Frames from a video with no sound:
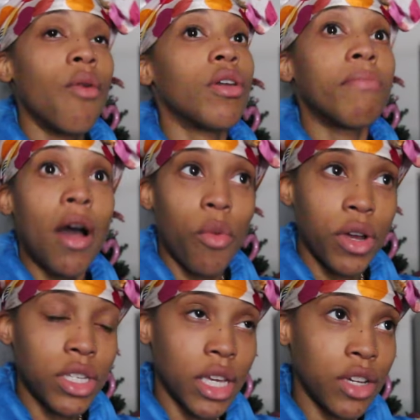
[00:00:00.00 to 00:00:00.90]
with my
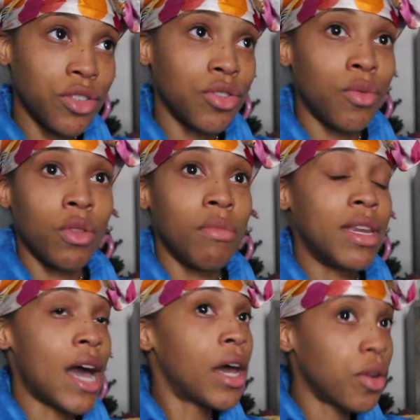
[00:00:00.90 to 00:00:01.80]
work schedule, with me
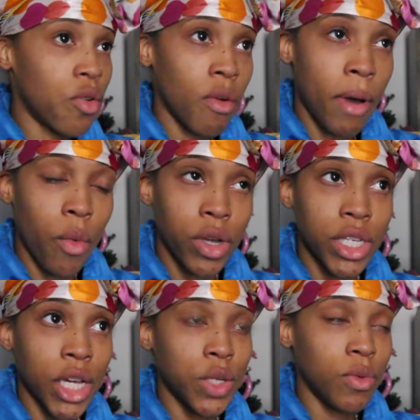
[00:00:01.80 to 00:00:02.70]
not knowing what my work
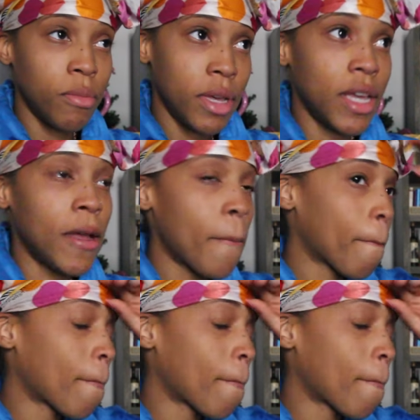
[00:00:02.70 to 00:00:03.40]
schedule would be,